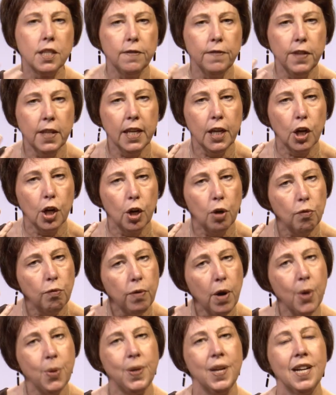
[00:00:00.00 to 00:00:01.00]
of the
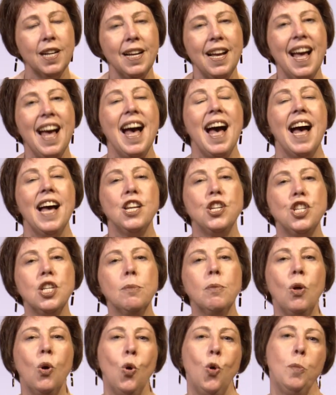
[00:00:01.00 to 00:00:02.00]
corona, and she
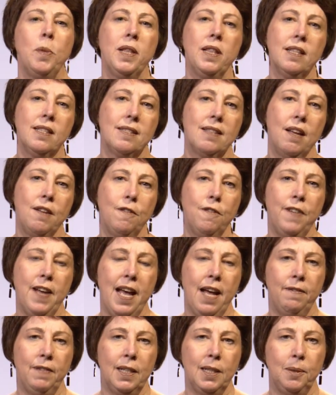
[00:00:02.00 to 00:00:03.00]
will orbit the sun
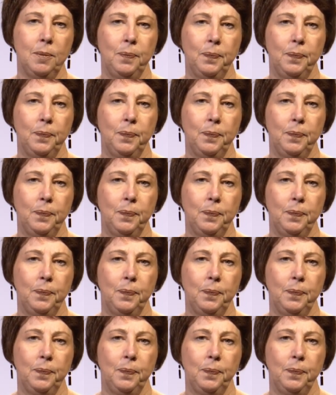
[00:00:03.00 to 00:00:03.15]
forever.